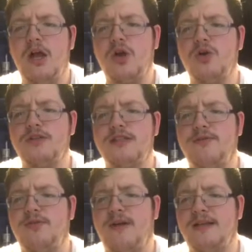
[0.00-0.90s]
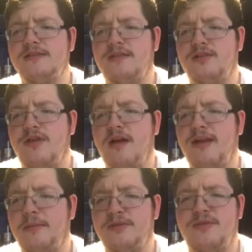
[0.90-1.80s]
According to several fans, the
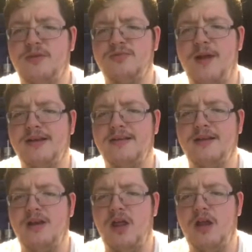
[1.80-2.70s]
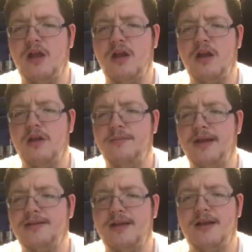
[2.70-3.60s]
crowd atmosphere was
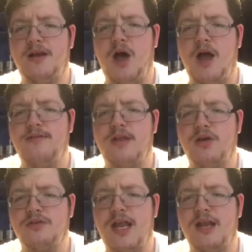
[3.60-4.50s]
better live than on